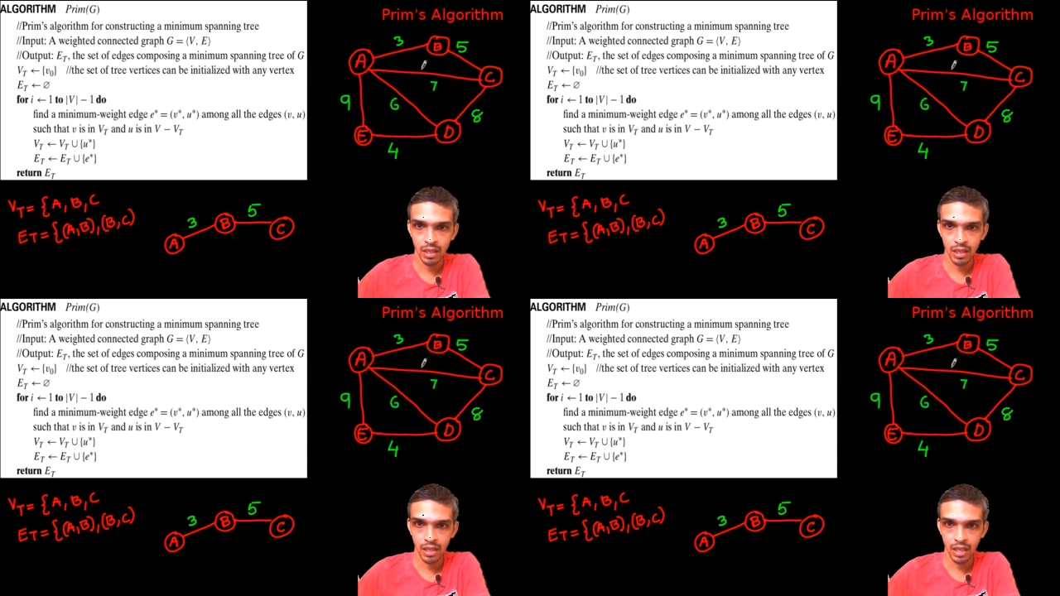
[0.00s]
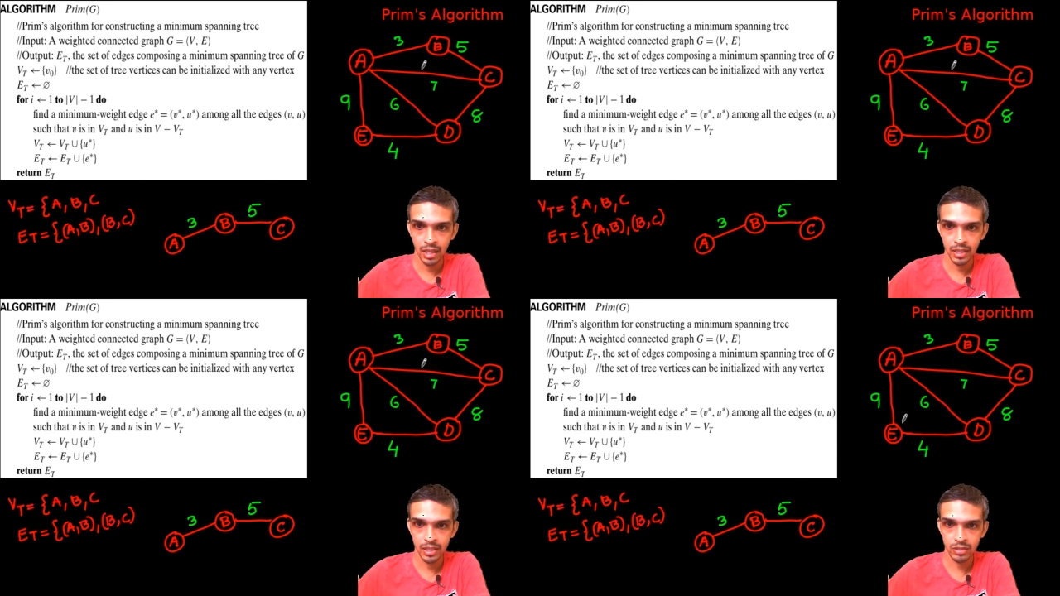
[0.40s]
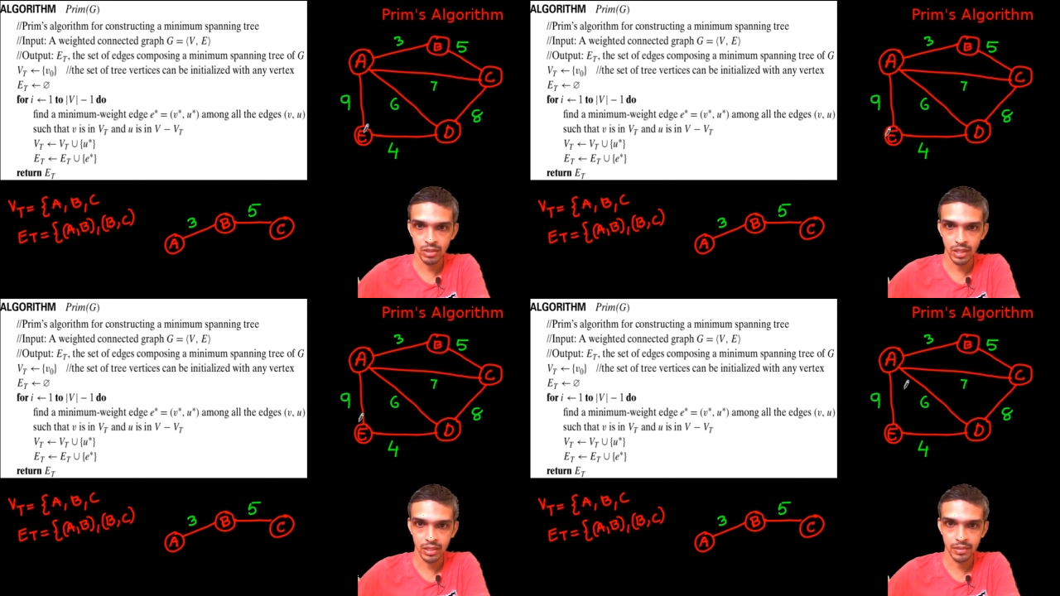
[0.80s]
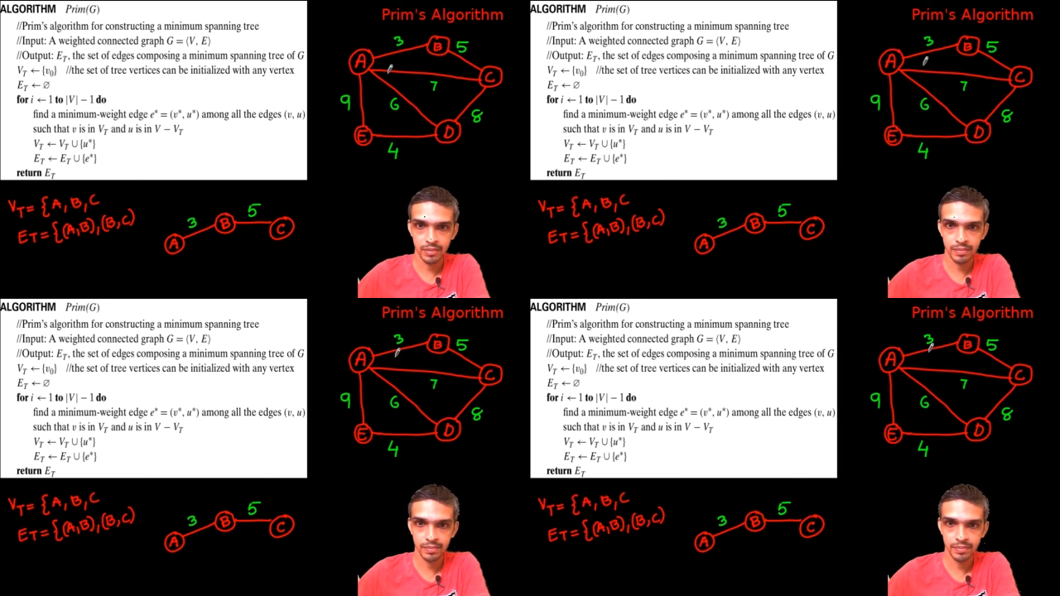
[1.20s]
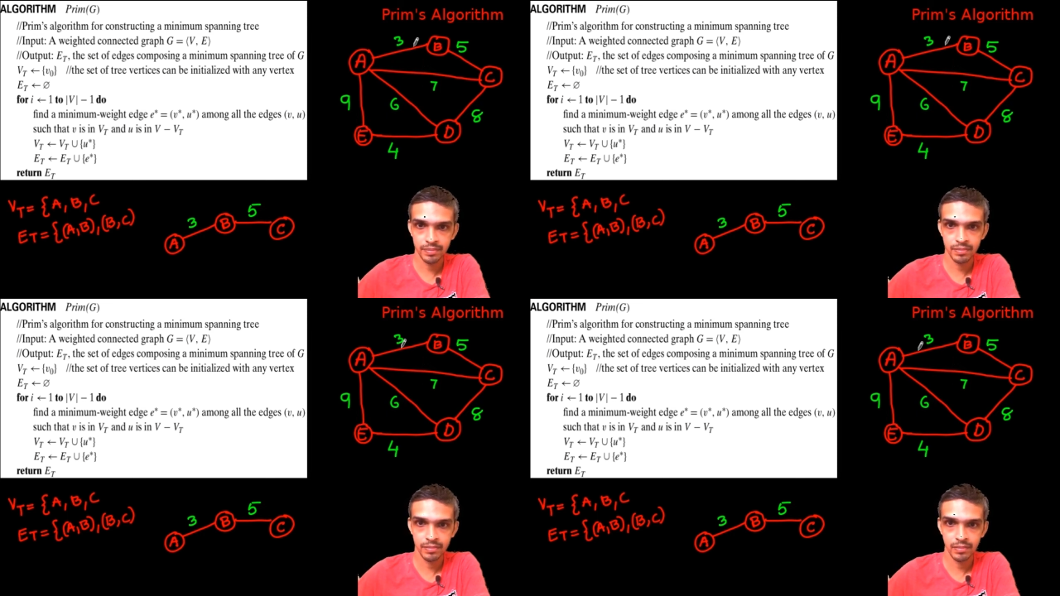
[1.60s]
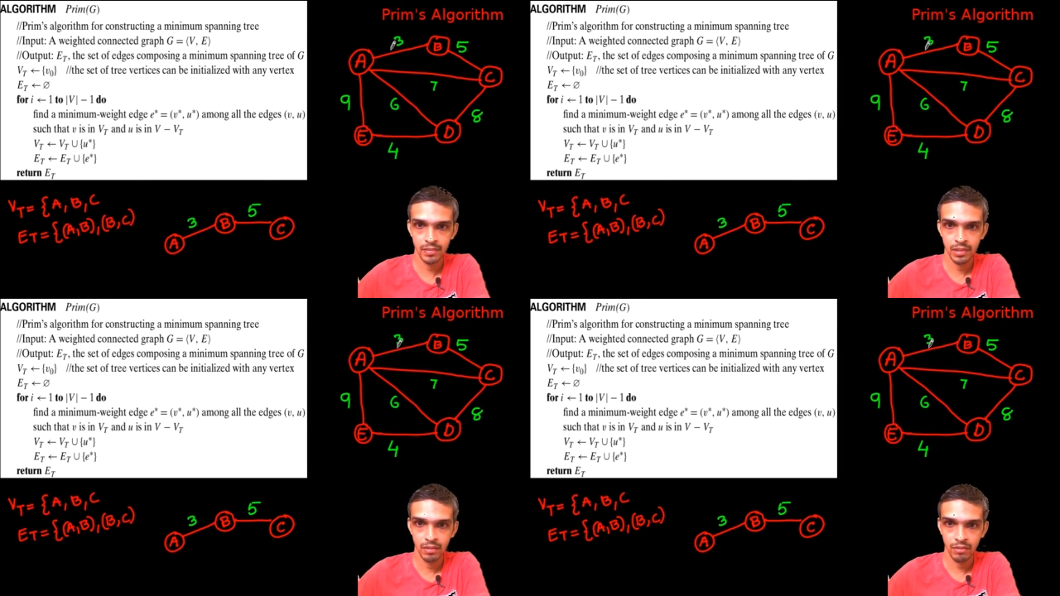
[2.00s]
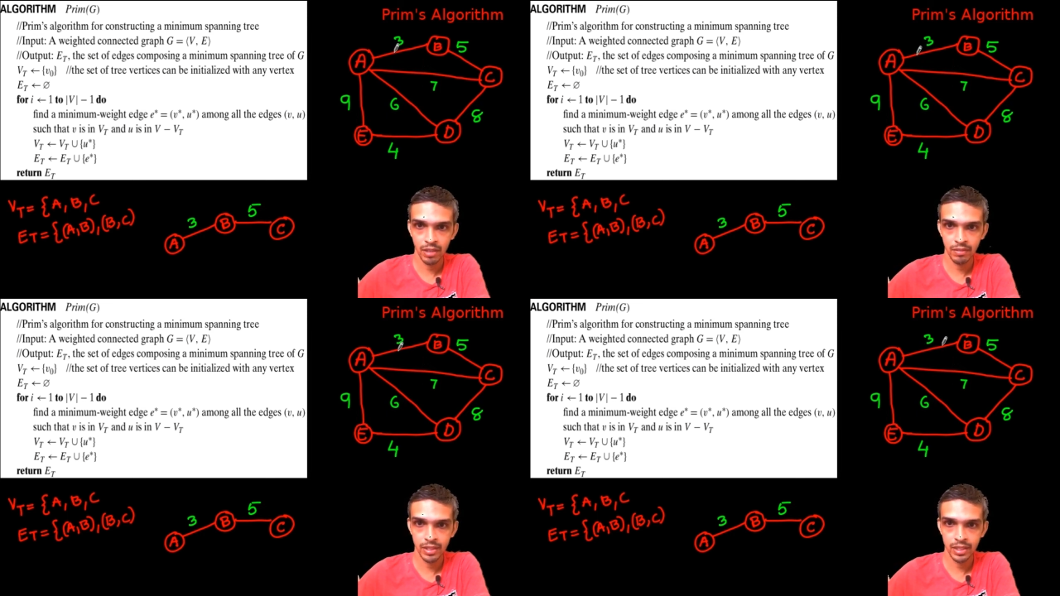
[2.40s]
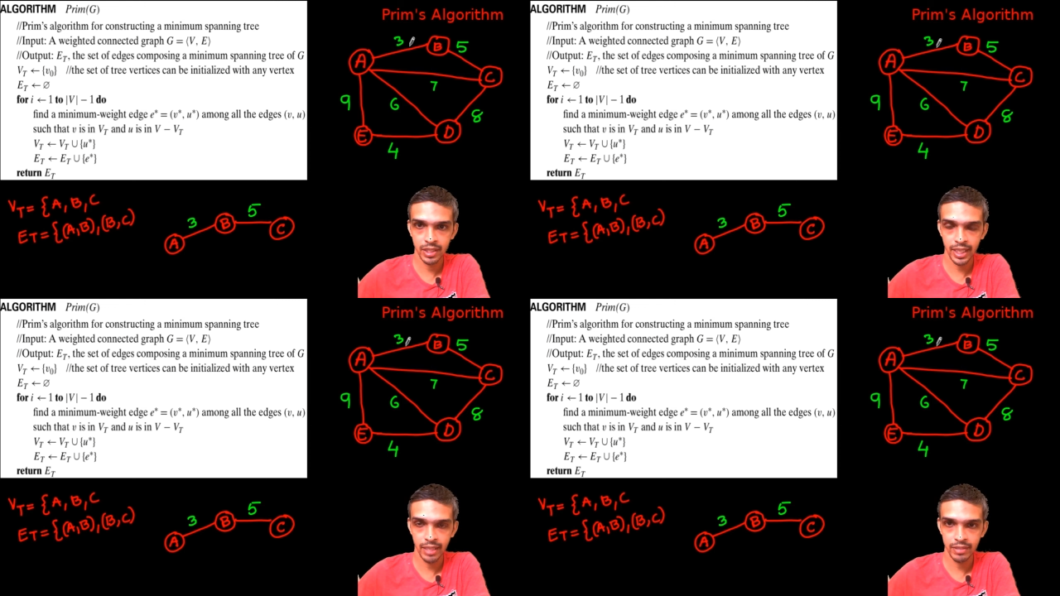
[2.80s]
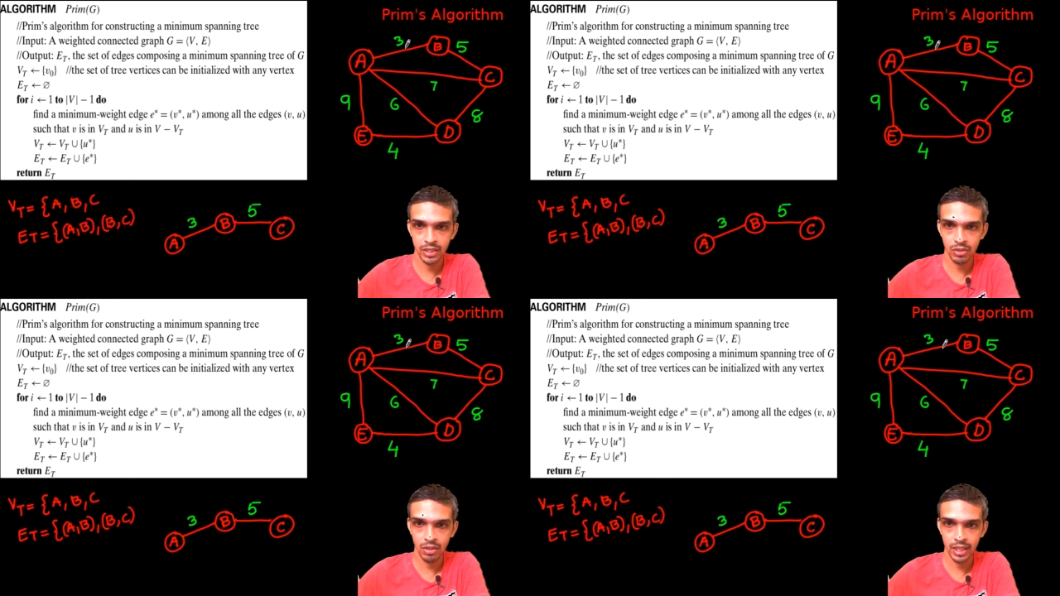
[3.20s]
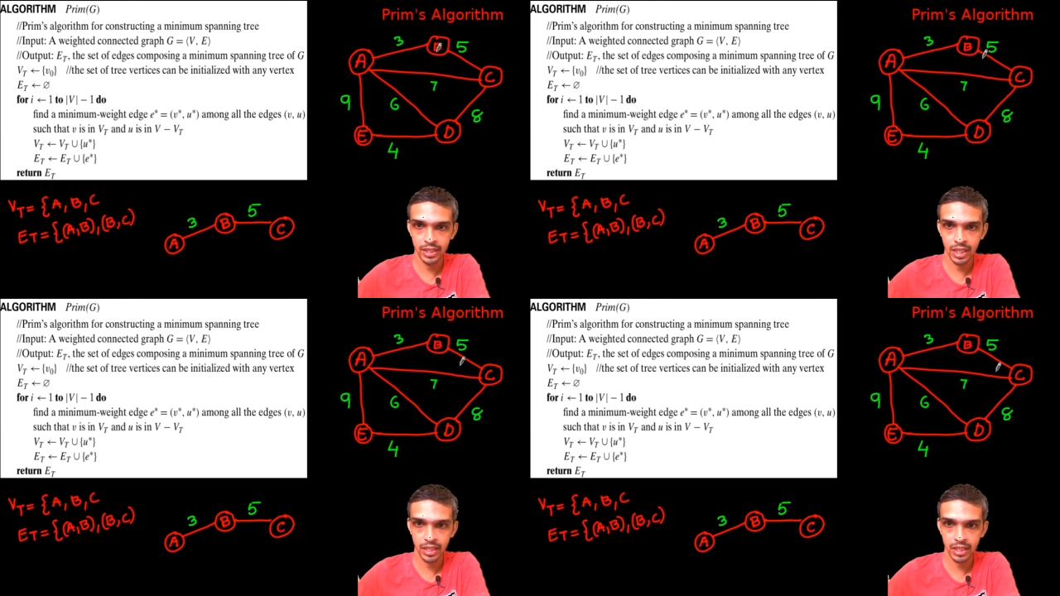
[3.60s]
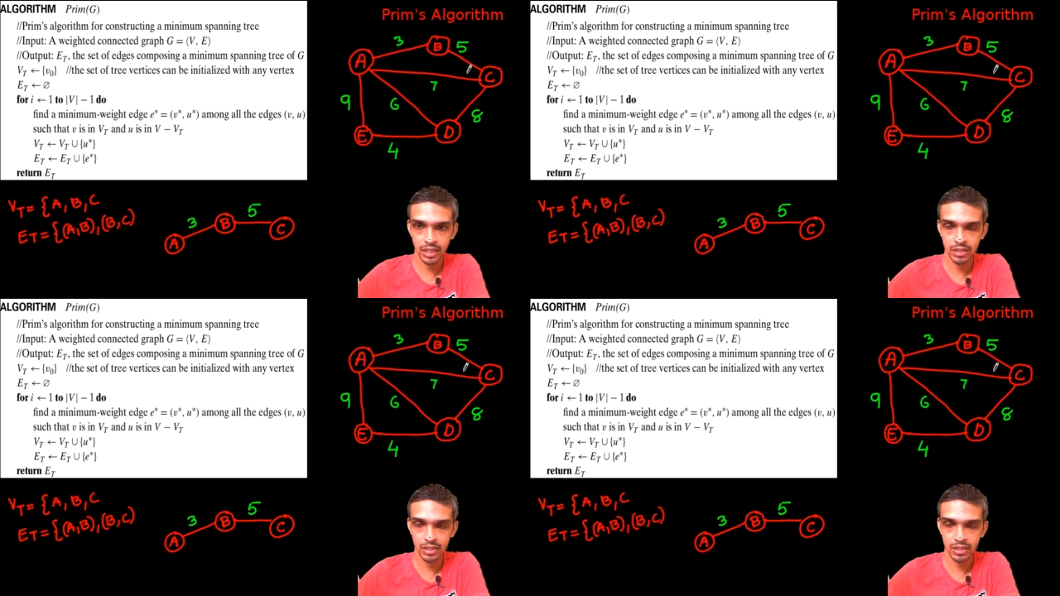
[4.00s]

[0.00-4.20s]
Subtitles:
and this one with 3, which is already selected.